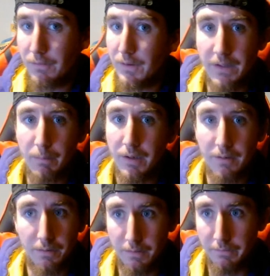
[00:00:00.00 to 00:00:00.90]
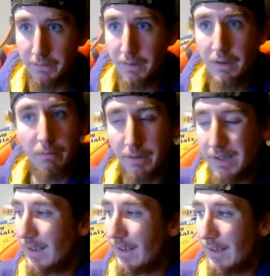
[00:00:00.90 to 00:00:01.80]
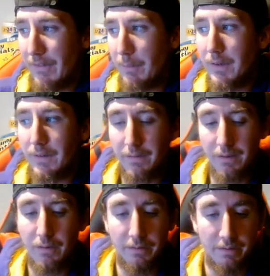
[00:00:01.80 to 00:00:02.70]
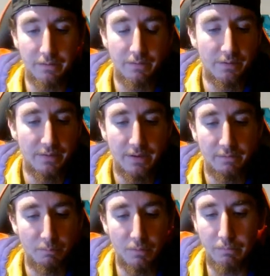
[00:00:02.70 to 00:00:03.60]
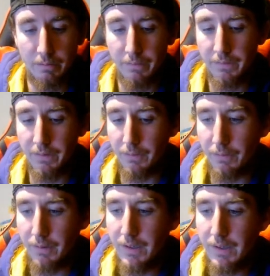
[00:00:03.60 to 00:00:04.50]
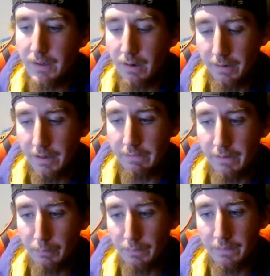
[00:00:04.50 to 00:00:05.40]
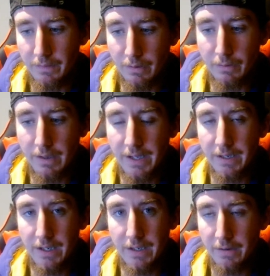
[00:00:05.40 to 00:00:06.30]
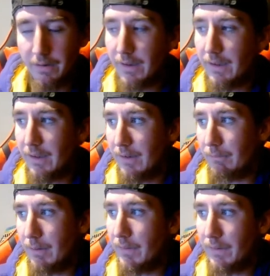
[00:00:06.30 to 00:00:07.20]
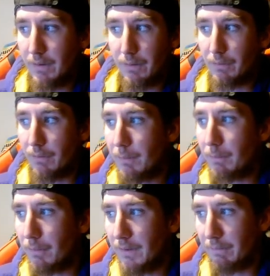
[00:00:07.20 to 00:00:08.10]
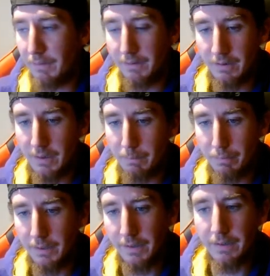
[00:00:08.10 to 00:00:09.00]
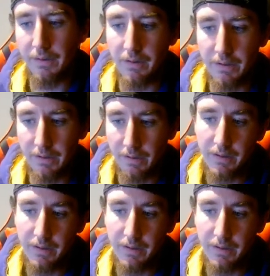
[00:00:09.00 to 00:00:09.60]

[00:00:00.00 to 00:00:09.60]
that many turnovers. We didn't have that many steals in the first half, but we were still, our defense was still hanging in there, and we were still scoring points. We still had a pretty good lead